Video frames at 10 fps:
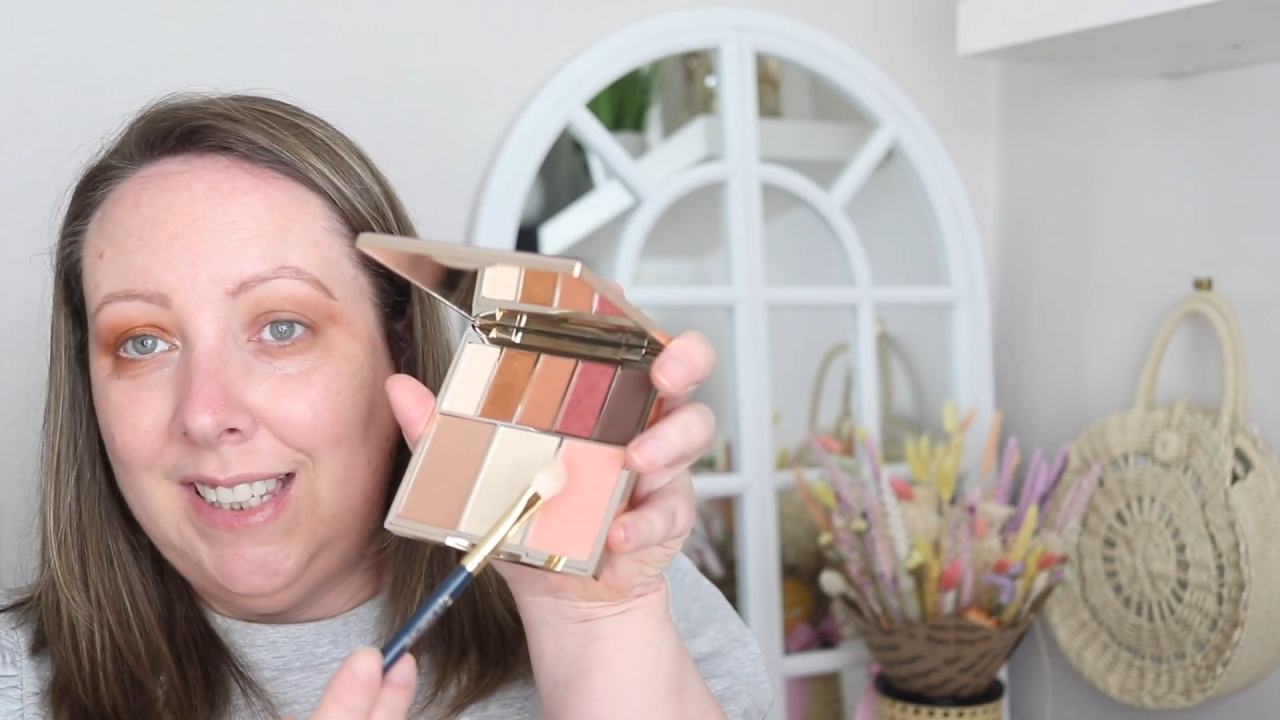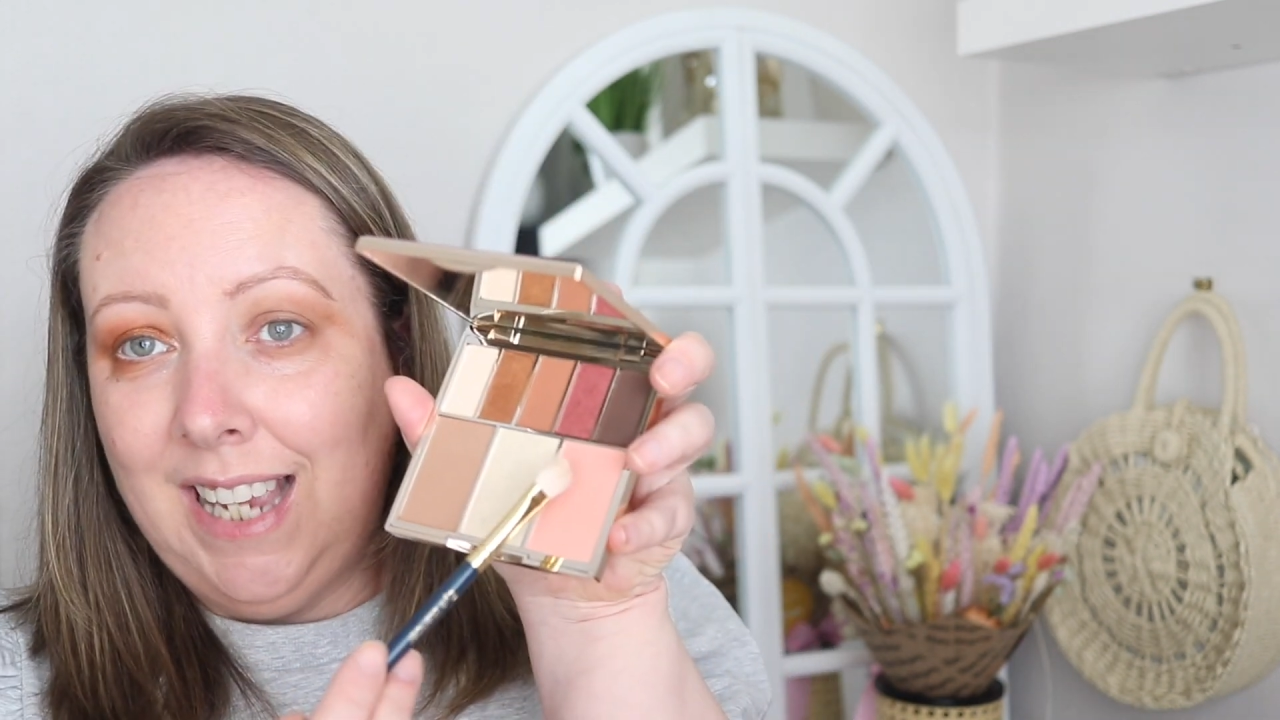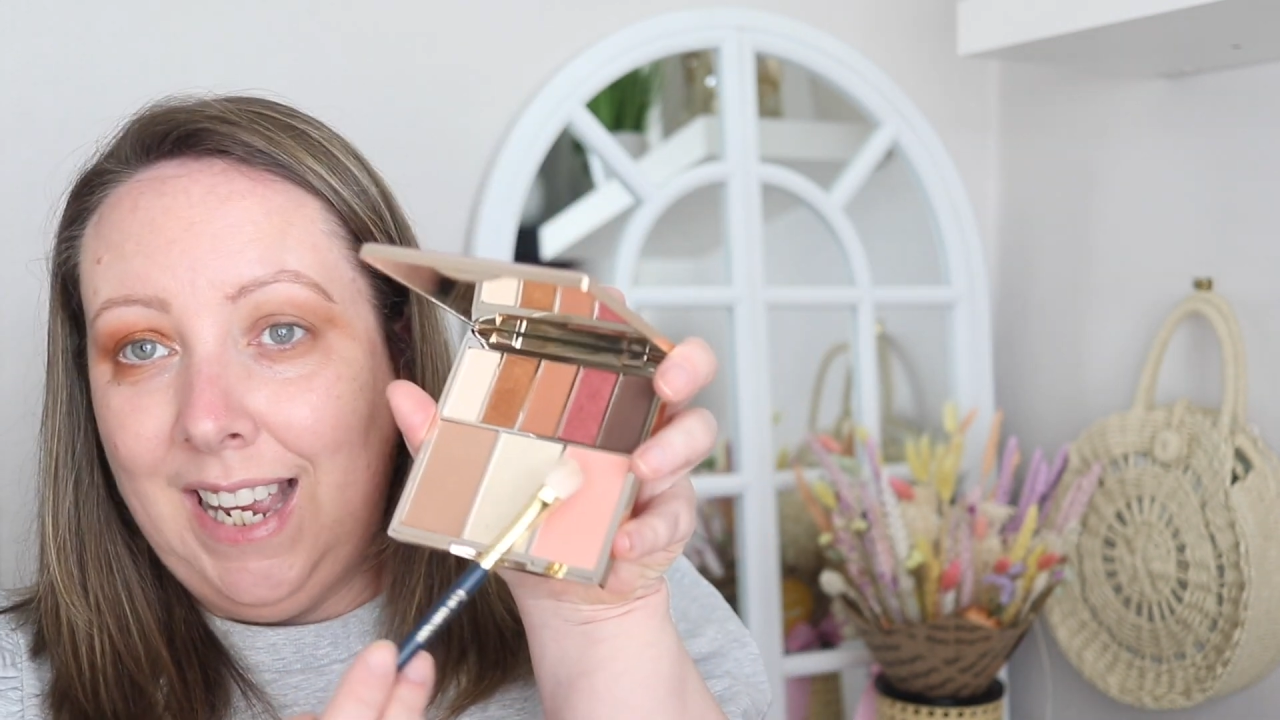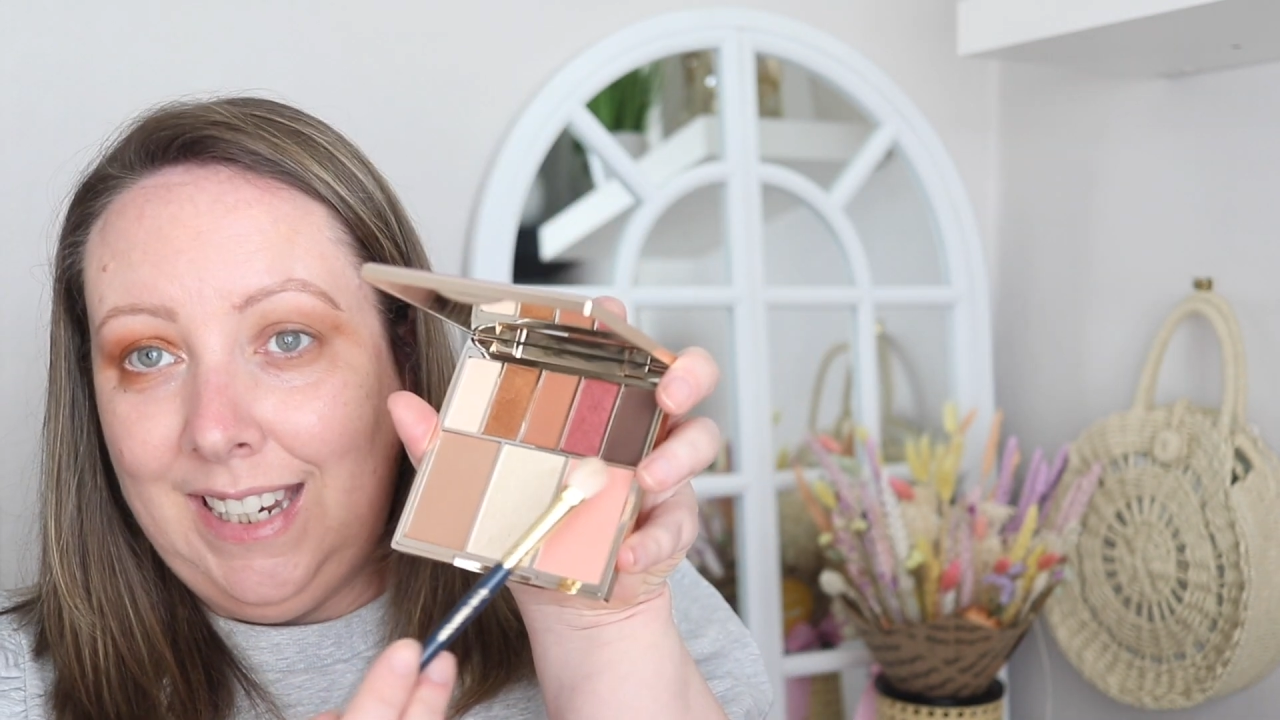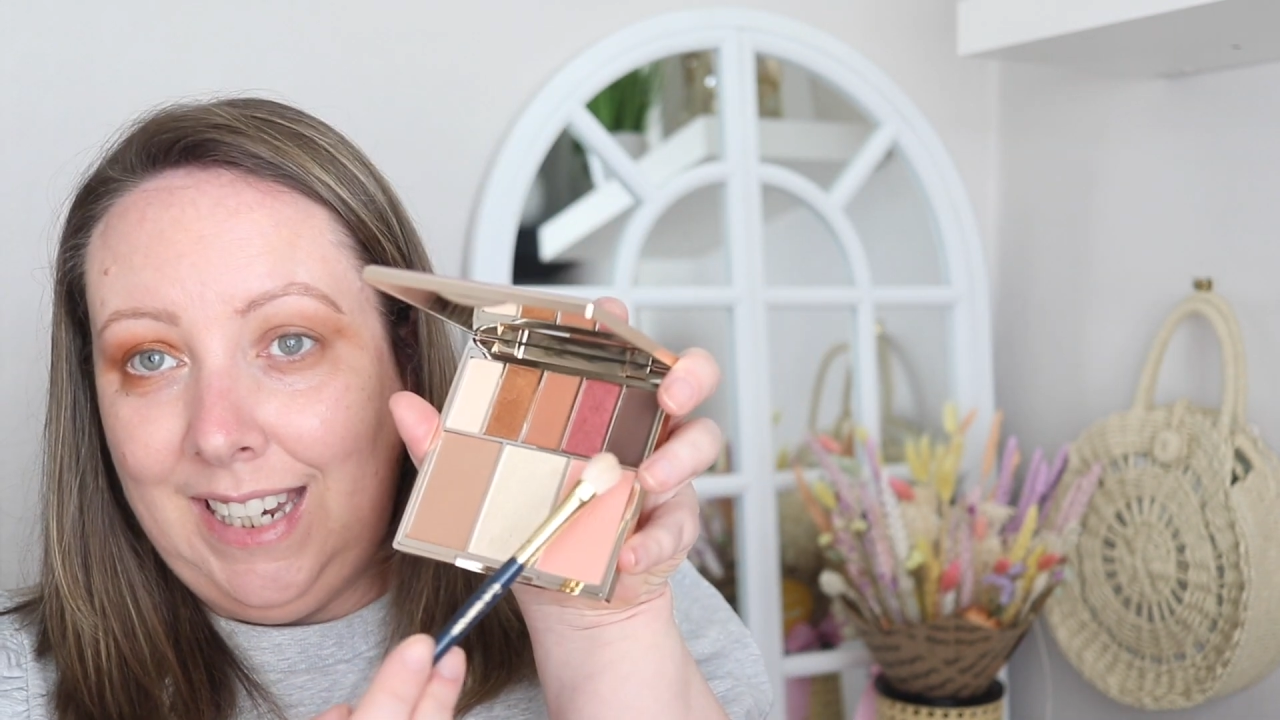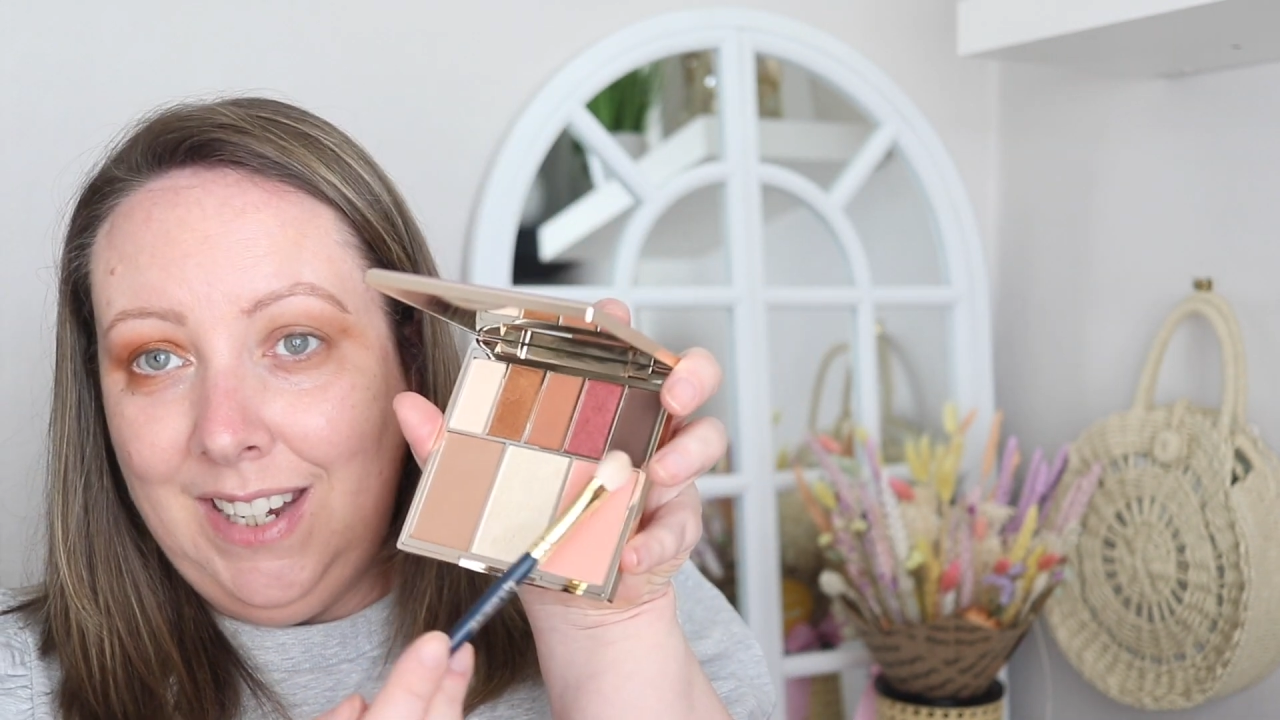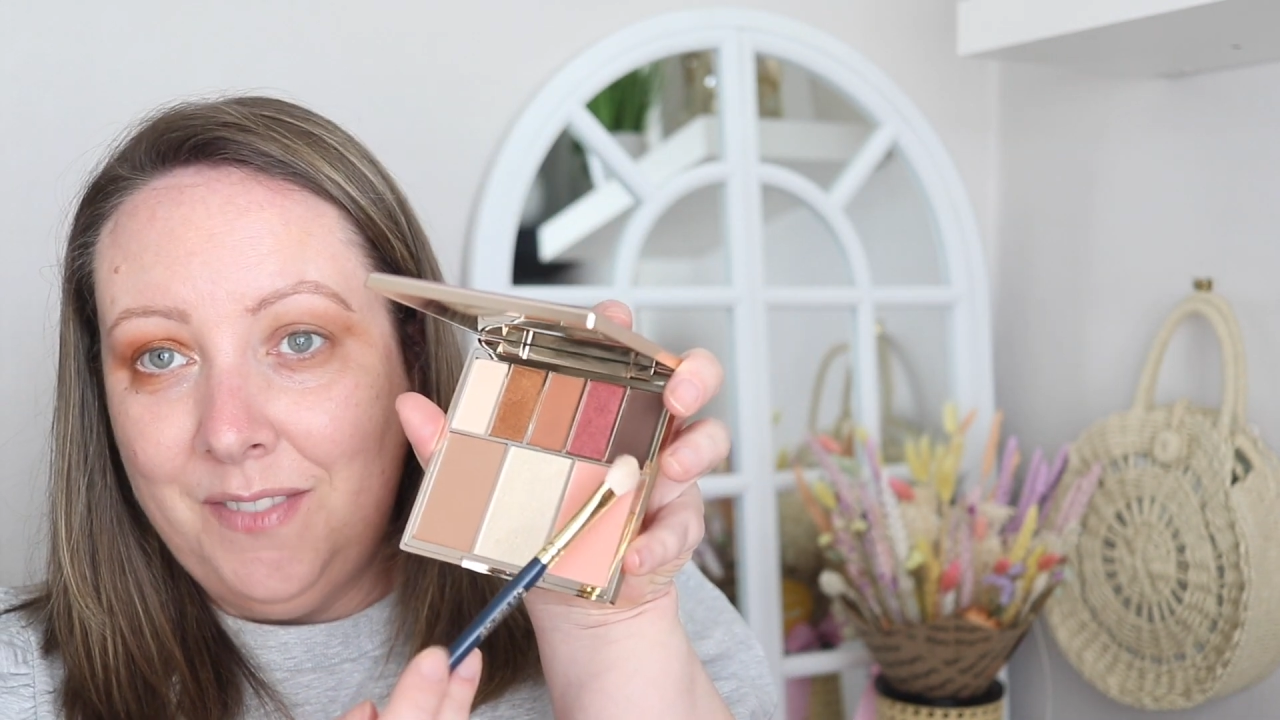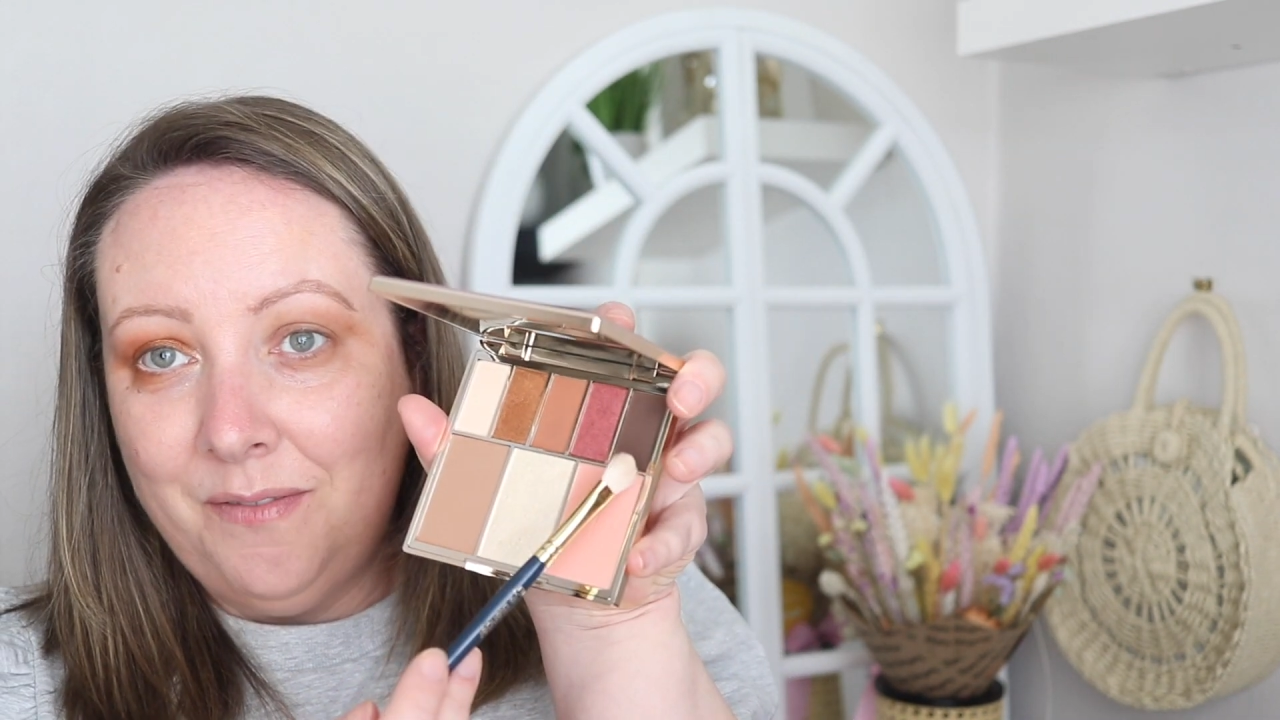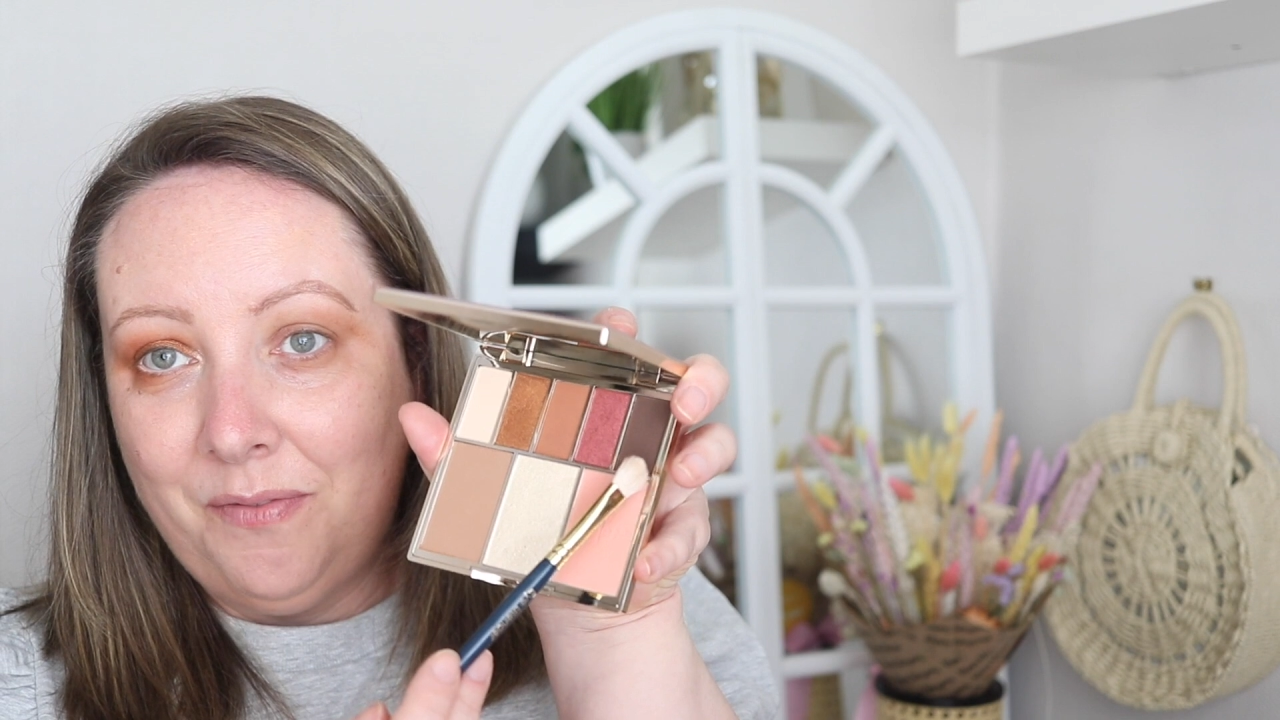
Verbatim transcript: Teddy,